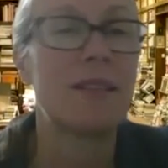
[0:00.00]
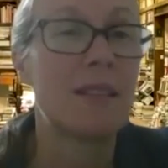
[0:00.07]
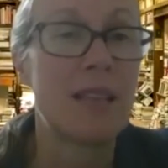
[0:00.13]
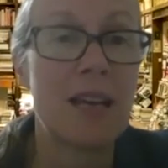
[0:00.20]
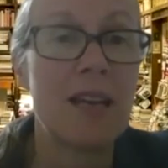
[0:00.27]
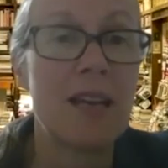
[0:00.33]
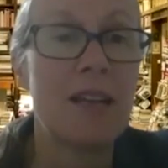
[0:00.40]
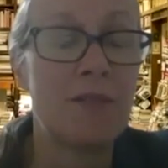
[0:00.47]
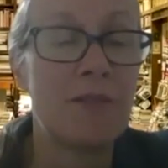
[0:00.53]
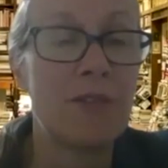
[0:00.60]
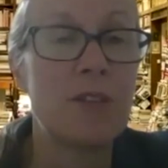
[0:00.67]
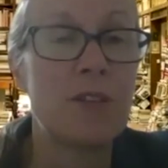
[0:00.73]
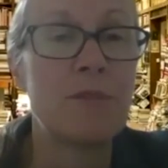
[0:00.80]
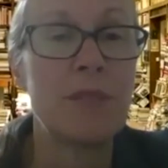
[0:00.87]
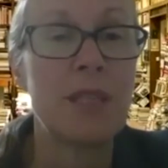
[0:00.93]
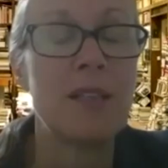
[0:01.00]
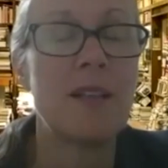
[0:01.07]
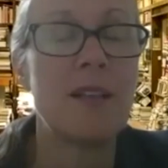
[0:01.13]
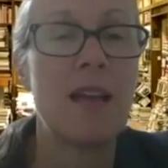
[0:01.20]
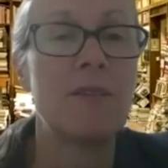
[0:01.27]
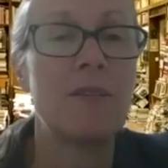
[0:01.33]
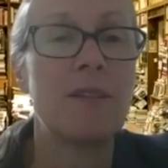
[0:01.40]
stay informed
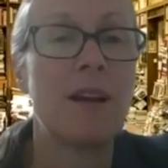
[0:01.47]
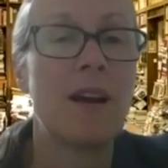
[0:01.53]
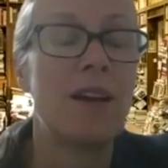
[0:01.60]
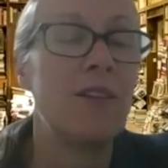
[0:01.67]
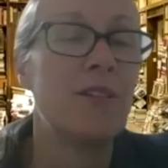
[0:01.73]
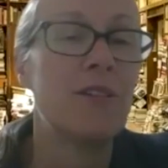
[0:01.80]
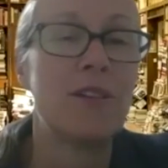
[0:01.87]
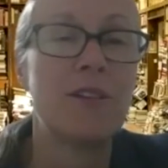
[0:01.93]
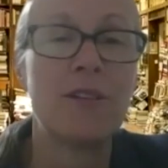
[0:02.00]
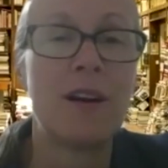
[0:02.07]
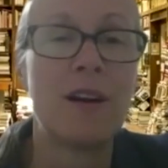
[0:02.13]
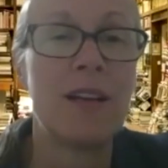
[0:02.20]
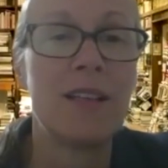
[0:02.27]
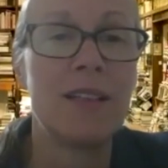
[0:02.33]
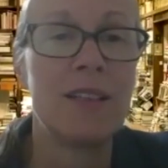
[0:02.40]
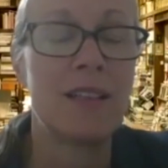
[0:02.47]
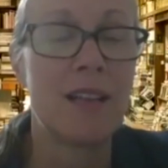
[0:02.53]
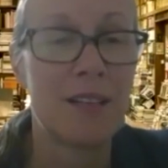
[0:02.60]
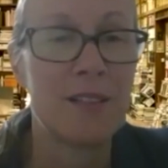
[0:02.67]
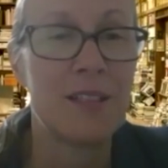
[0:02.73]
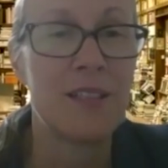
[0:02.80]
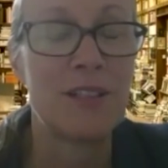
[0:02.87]
and you know, I
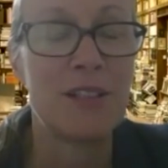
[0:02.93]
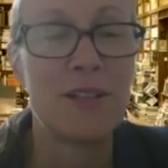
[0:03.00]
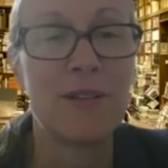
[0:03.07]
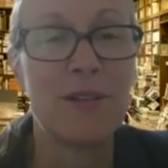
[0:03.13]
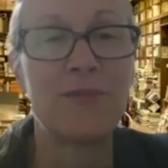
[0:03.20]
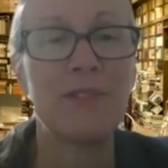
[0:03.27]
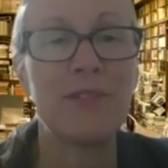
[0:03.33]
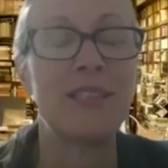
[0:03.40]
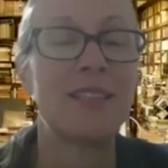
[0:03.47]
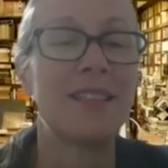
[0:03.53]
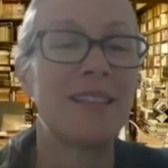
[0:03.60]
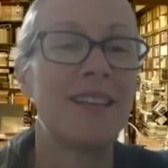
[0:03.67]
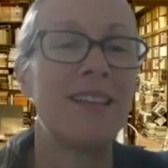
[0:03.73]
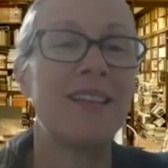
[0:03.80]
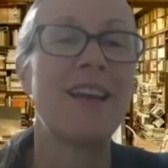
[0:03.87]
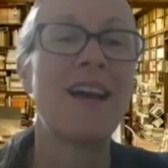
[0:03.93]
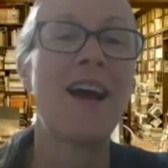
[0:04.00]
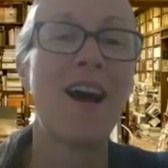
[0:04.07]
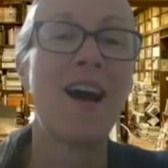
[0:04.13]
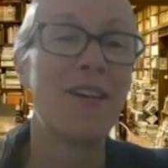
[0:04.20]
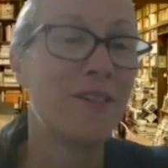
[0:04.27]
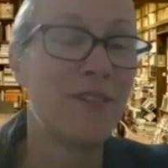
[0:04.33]
encourage you, obviously,
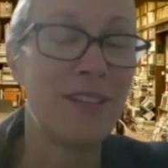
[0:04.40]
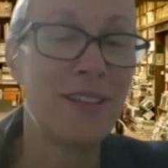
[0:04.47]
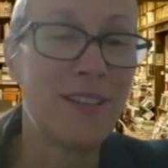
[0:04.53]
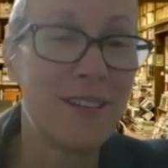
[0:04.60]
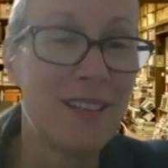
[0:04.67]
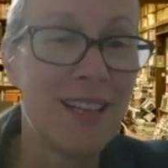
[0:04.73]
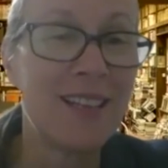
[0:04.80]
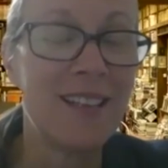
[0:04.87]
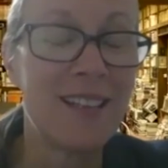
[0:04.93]
I don't think you need